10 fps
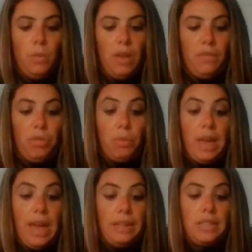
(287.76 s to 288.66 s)
We have
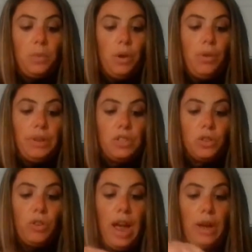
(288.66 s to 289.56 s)
3 eggs that we're going to
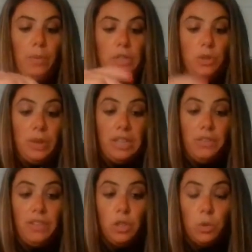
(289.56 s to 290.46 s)
crack. We do it
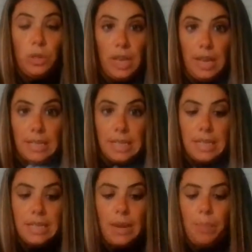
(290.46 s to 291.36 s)
individually into
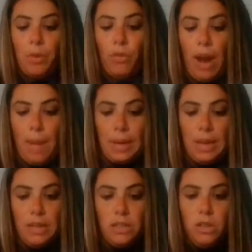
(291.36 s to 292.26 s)
the separate
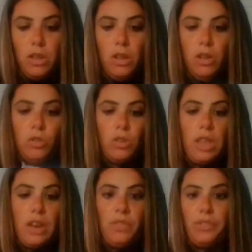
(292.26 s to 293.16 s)
ramekin so
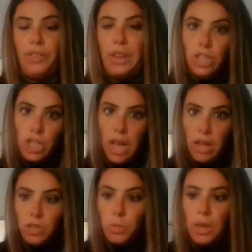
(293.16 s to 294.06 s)
that if there's any
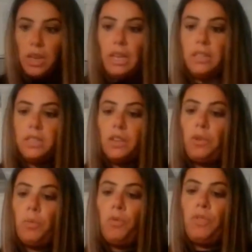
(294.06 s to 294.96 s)
shells, we can easily
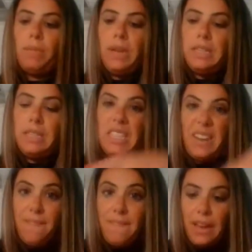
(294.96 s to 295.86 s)
remove them and it
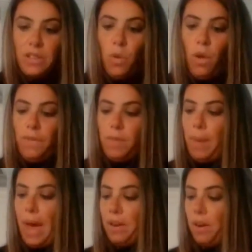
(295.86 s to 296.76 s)
doesn't affect all of the
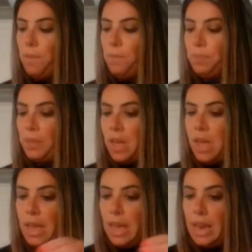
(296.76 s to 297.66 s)
batter.
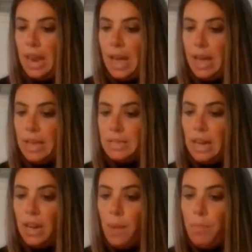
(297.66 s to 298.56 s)
It has
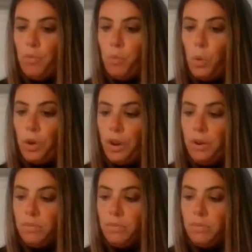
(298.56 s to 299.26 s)
a cup of water.